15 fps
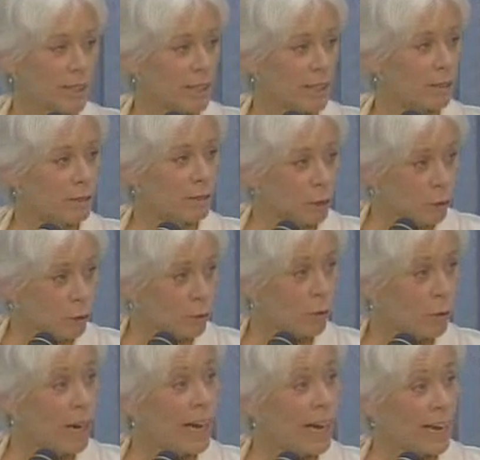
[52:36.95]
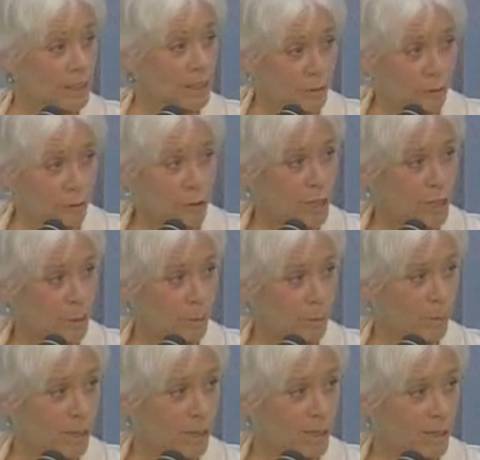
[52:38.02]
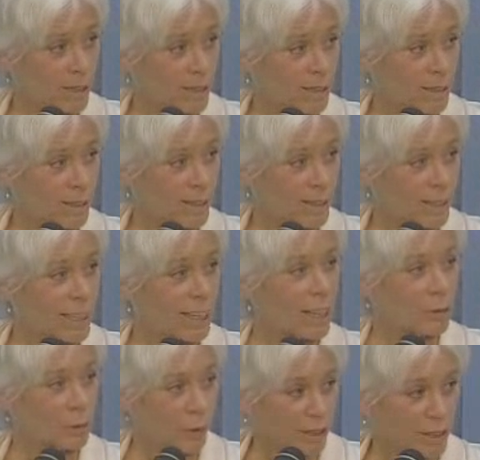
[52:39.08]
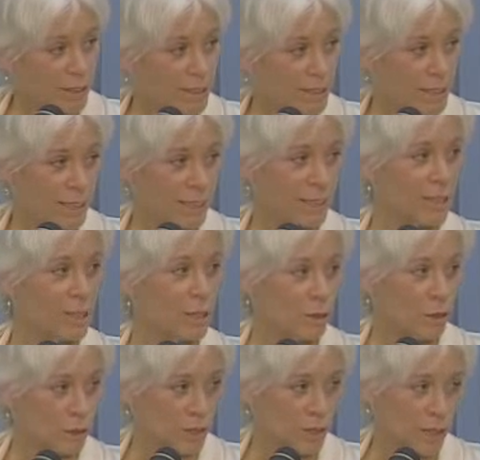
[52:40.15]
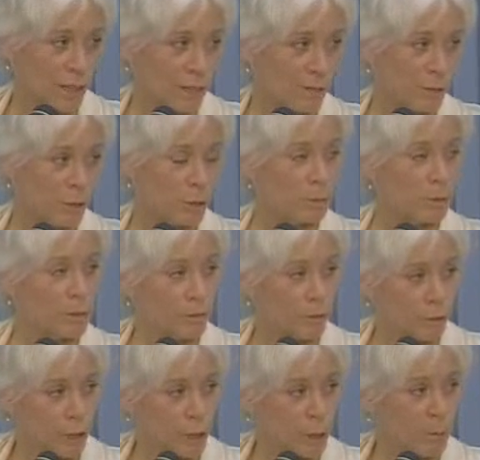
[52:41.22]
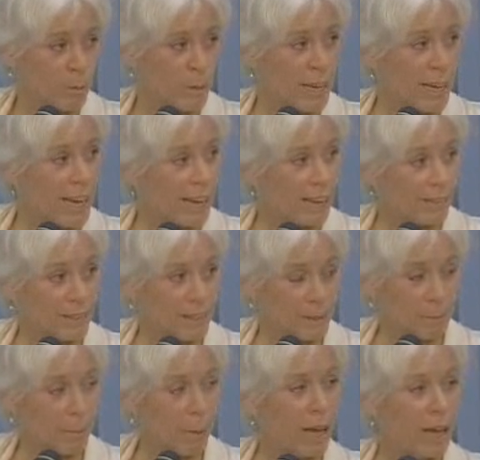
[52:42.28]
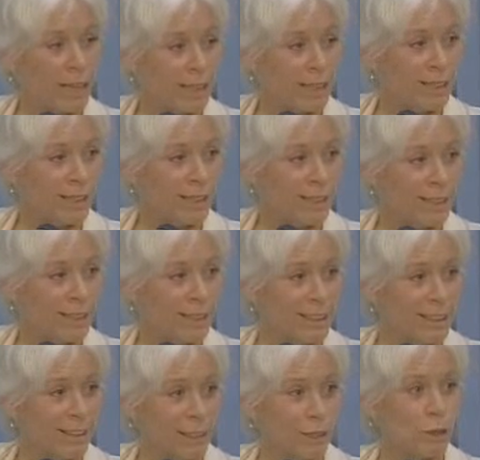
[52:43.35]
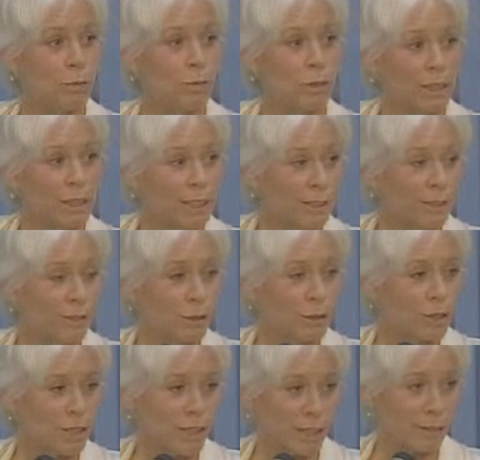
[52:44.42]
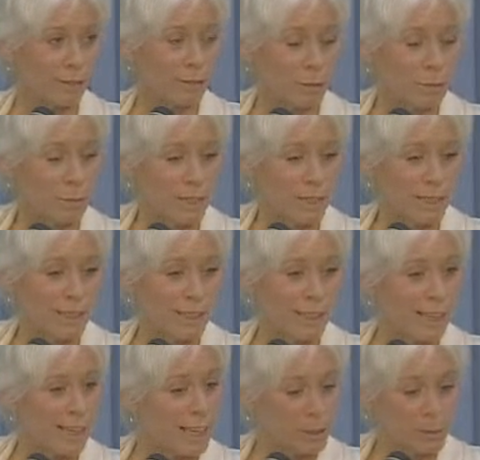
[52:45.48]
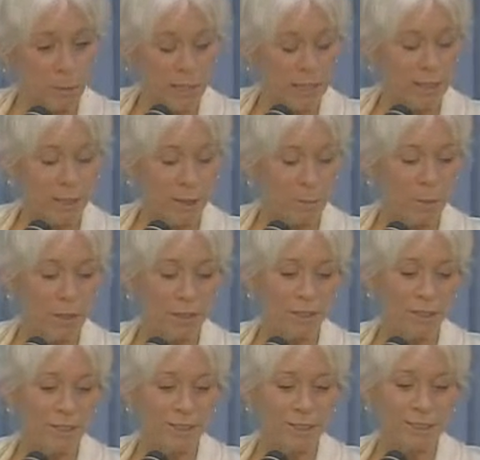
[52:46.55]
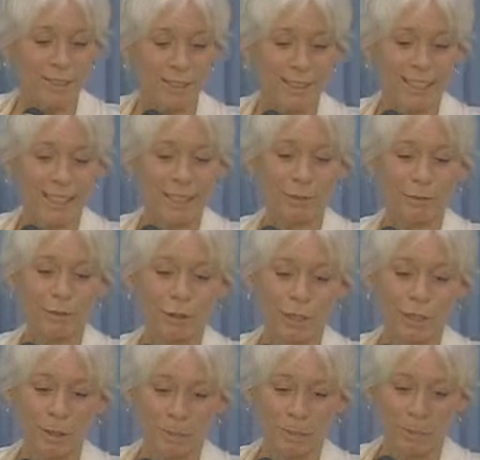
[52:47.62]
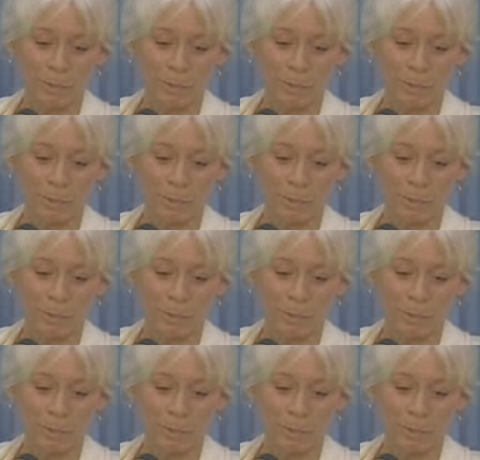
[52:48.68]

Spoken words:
of you as freedom can recognize yourself to be freedom, and this body that you believe yourself to be has made an appearance in freedom,